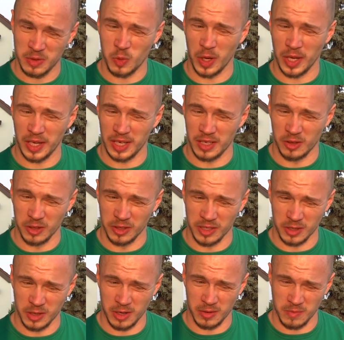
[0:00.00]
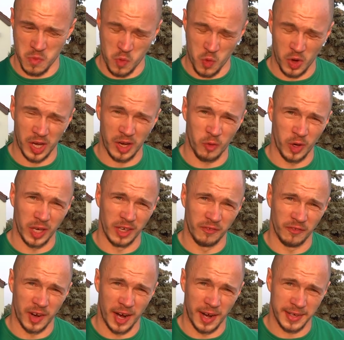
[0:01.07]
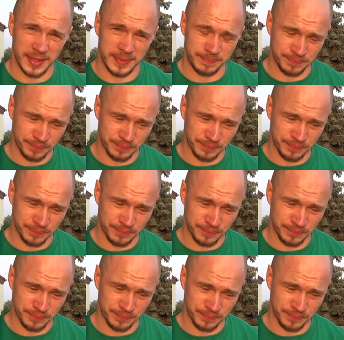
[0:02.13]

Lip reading: drink it also really, really fast.